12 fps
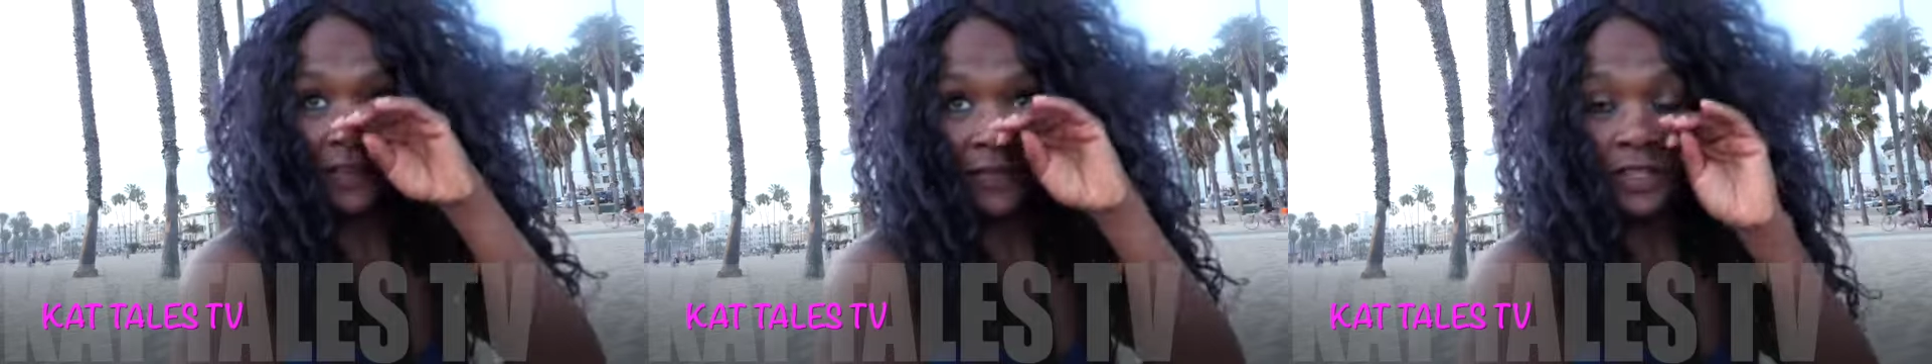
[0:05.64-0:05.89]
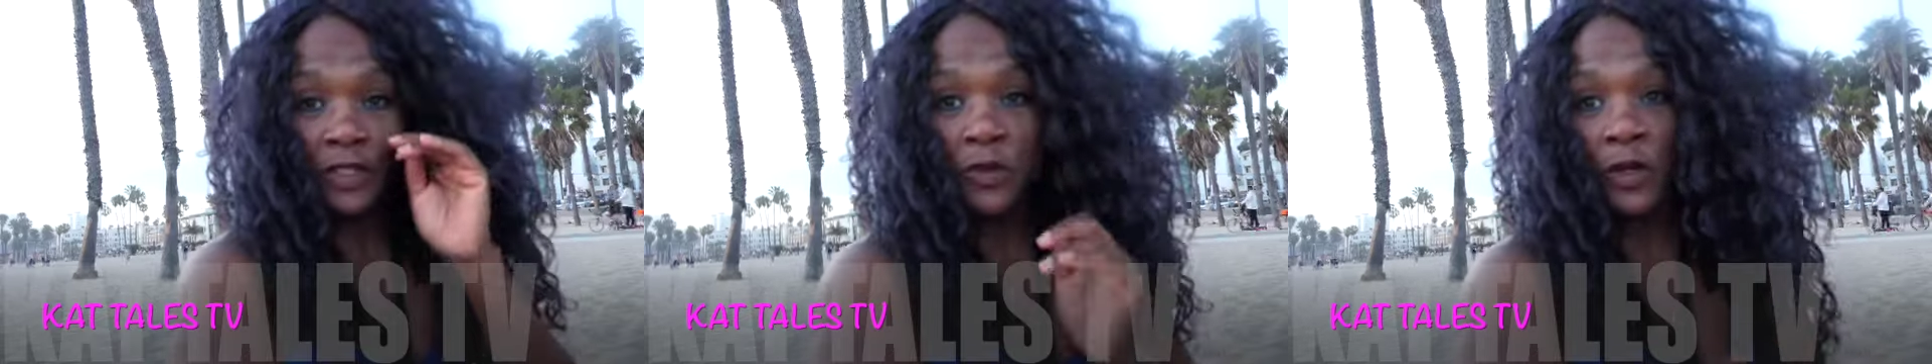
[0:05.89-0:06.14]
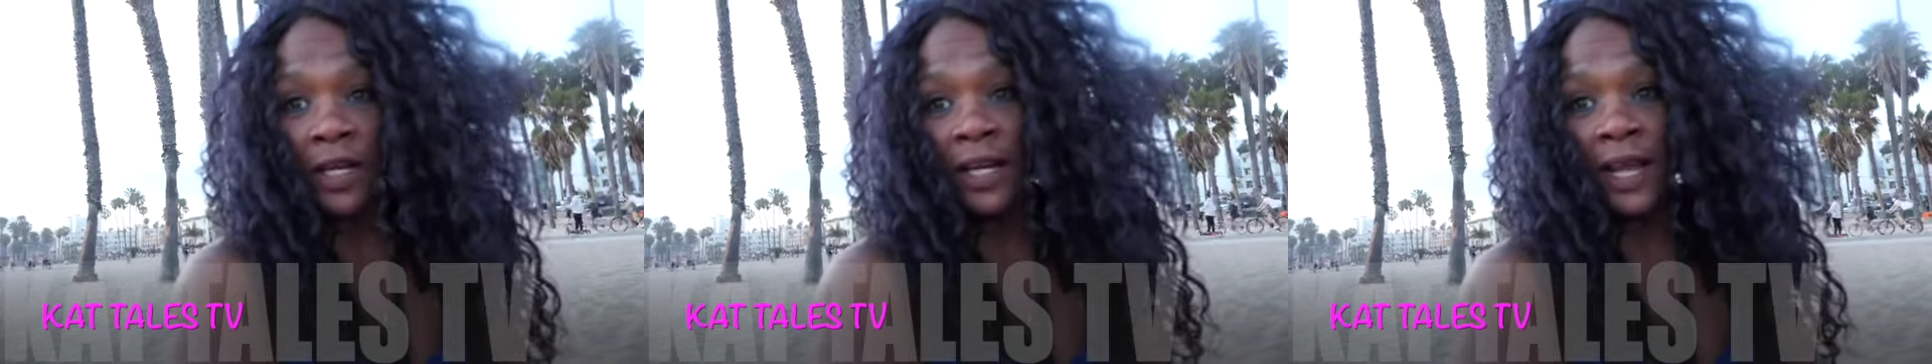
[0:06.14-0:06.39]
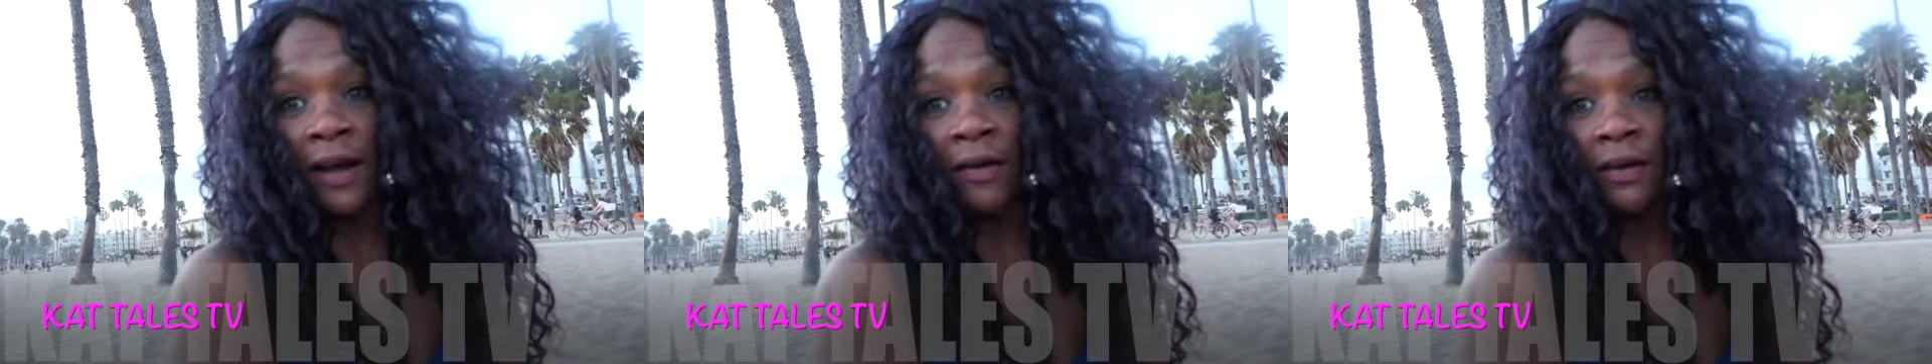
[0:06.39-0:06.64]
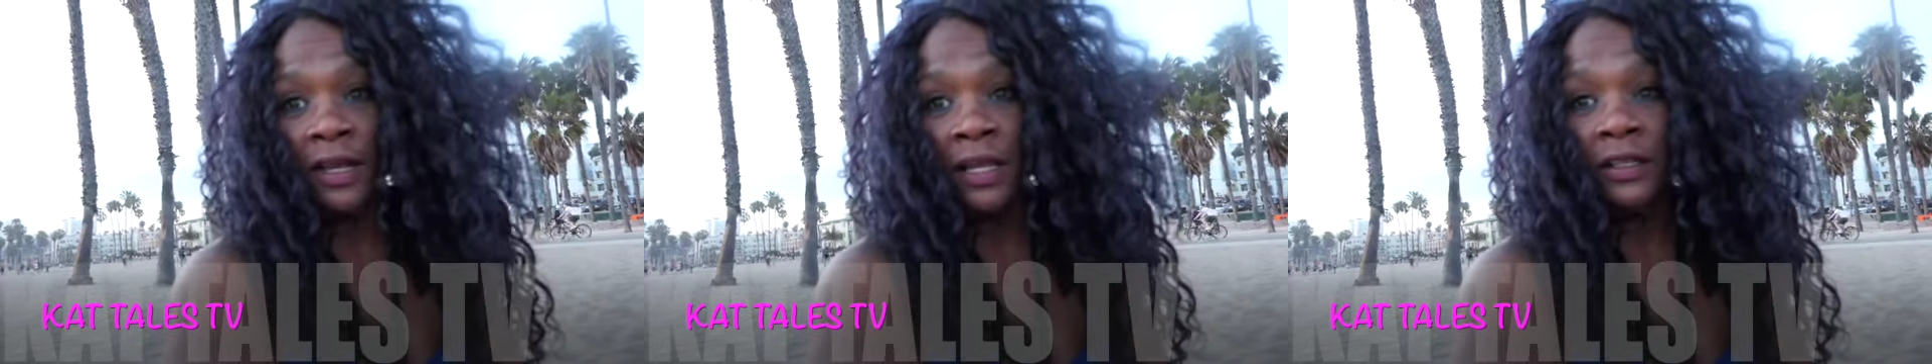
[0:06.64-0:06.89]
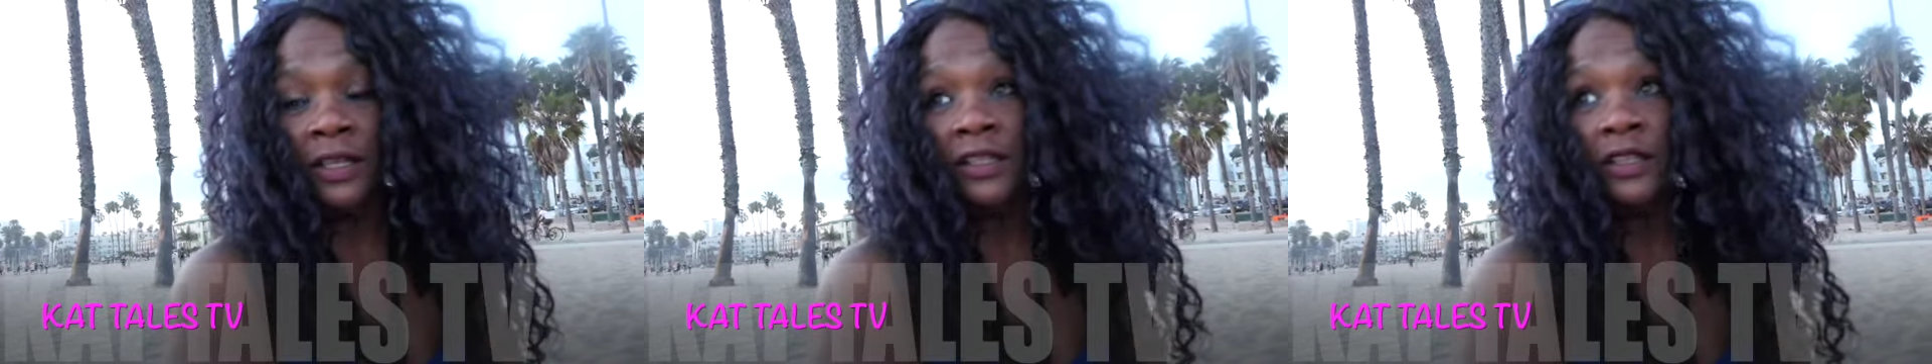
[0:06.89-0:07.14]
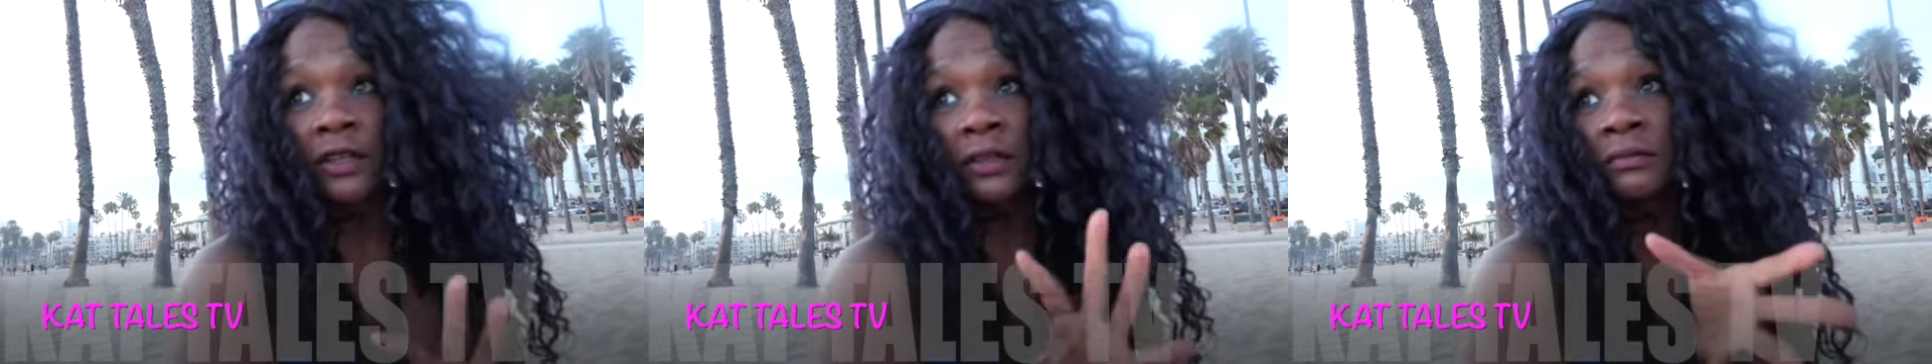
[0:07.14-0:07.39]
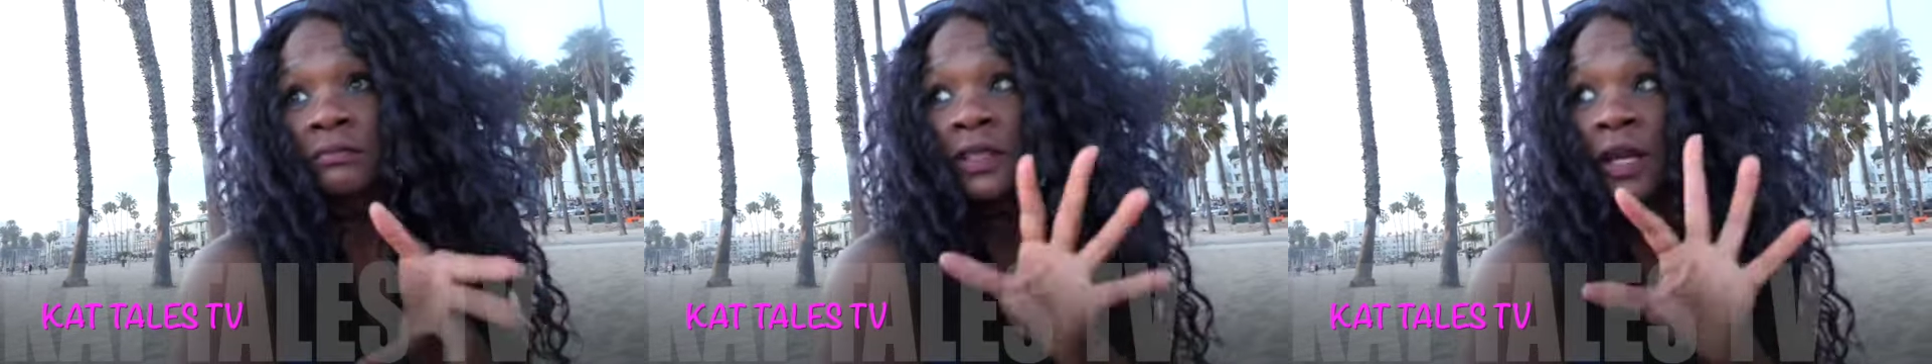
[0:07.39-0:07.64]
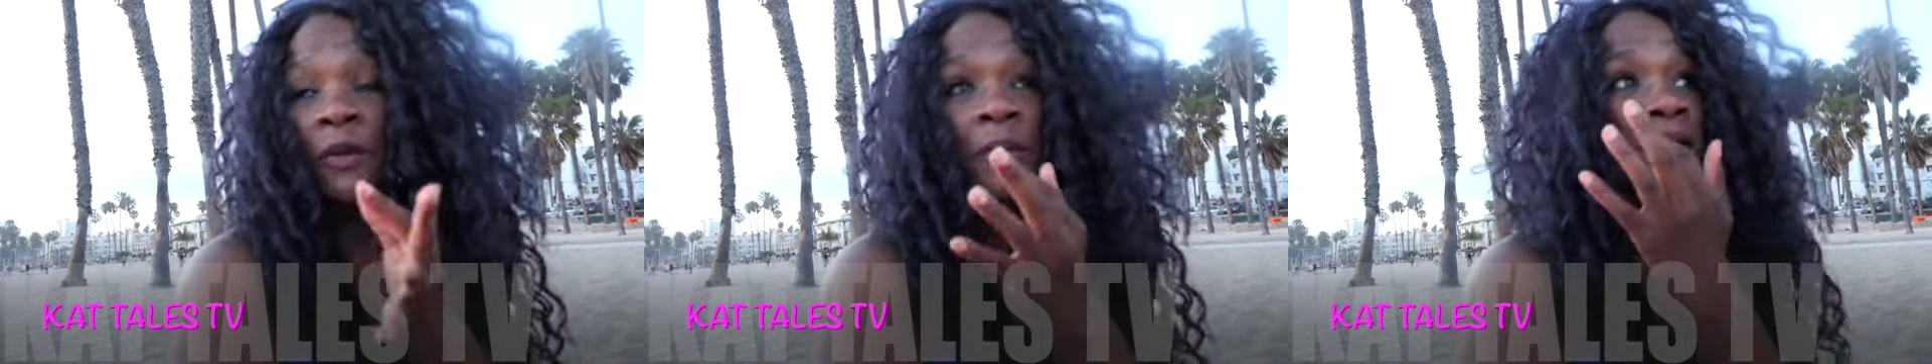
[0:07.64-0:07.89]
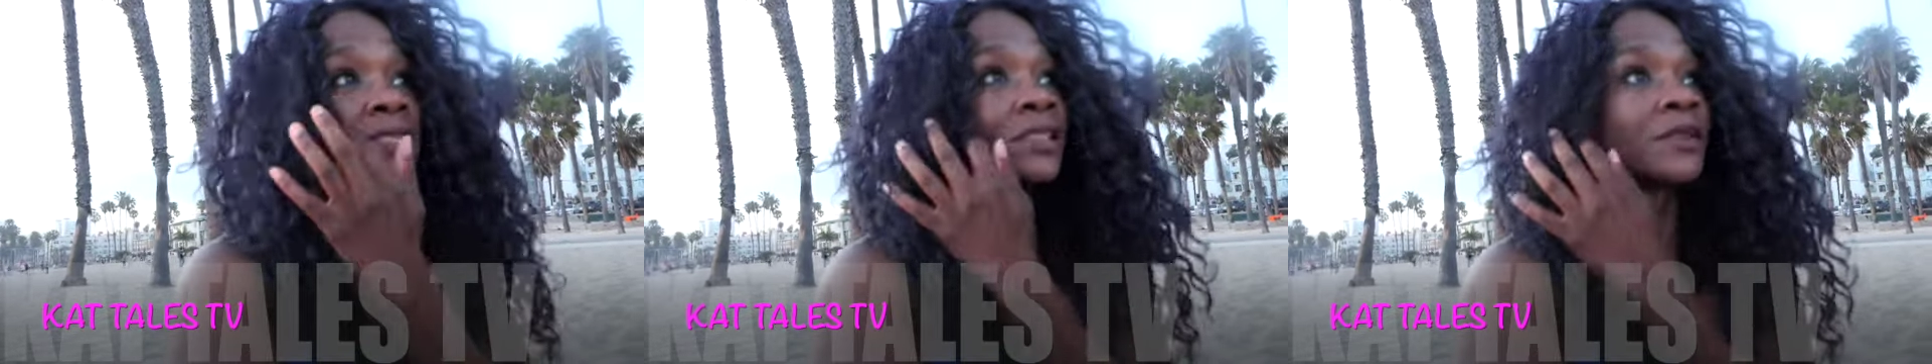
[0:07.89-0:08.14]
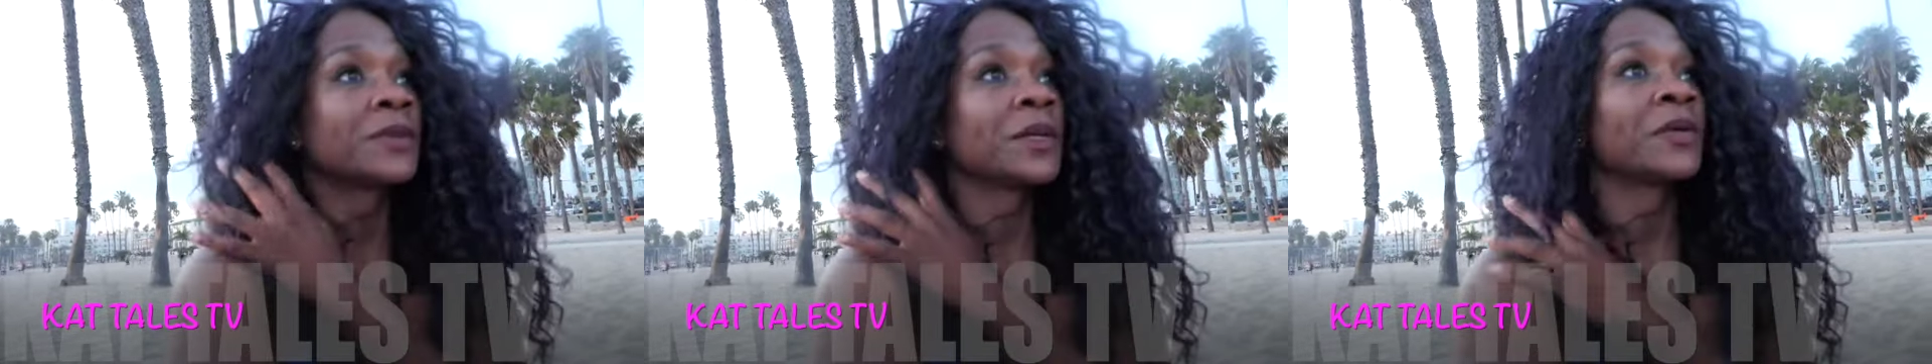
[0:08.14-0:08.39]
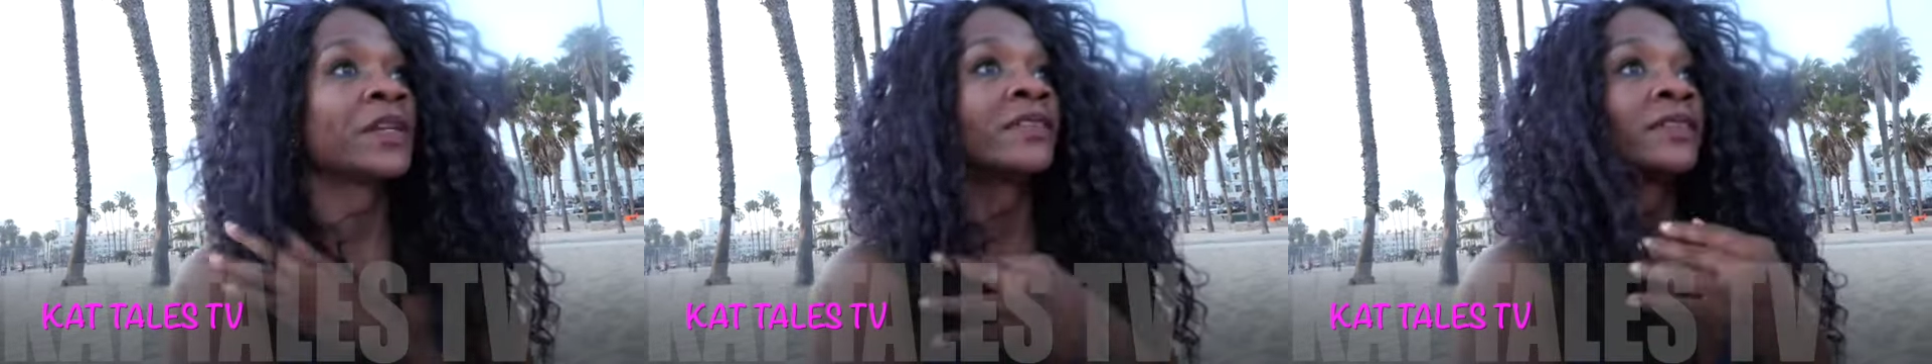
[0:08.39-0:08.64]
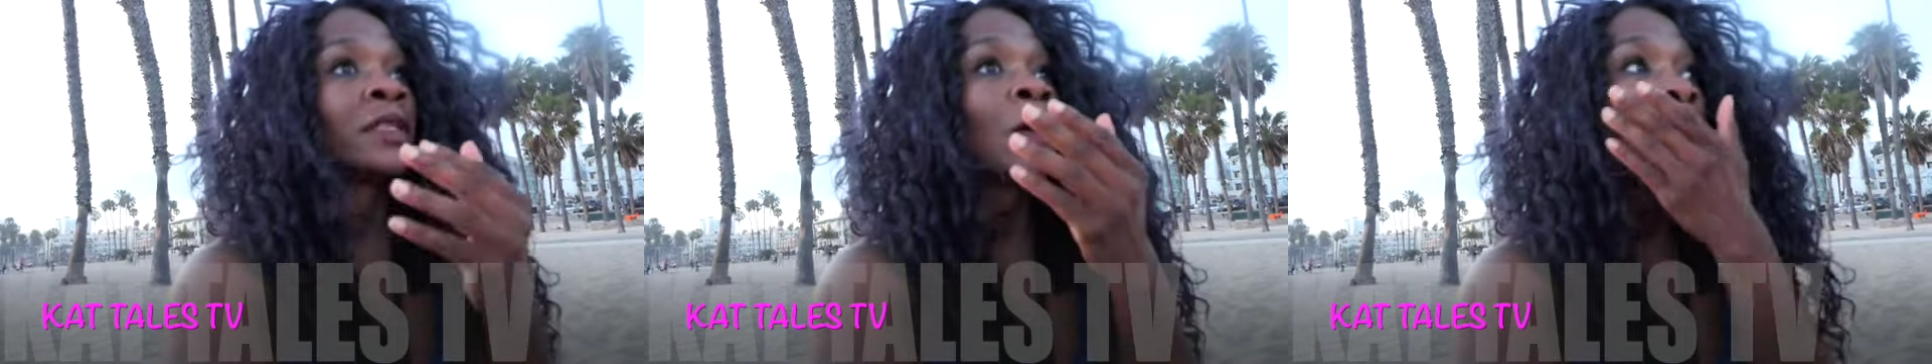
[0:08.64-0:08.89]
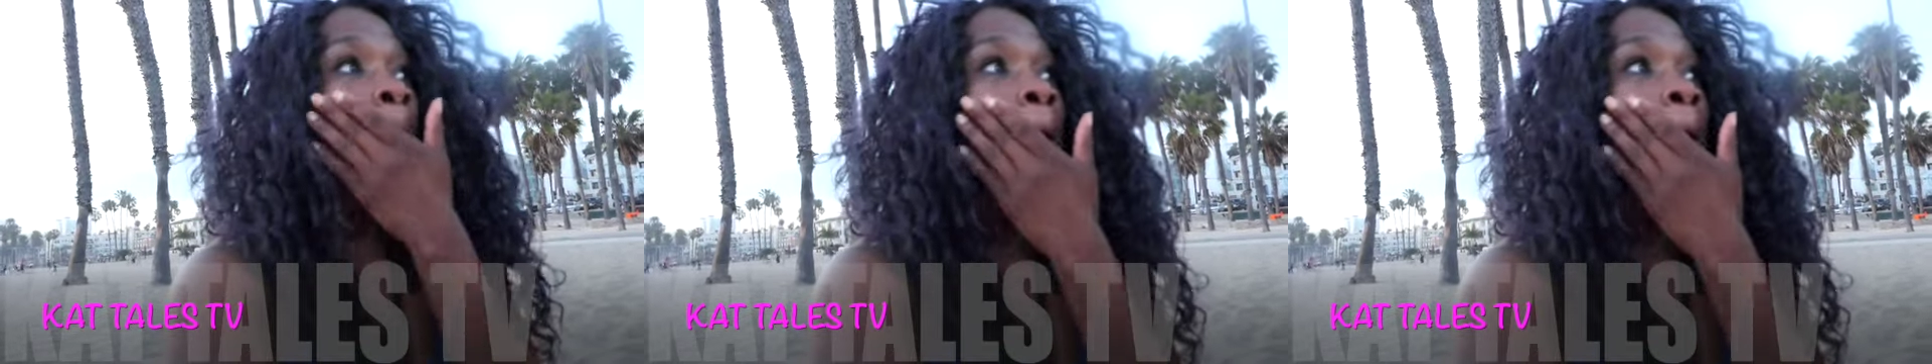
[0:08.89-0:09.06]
got finished working out. I look a little, you know, messy, but whatever.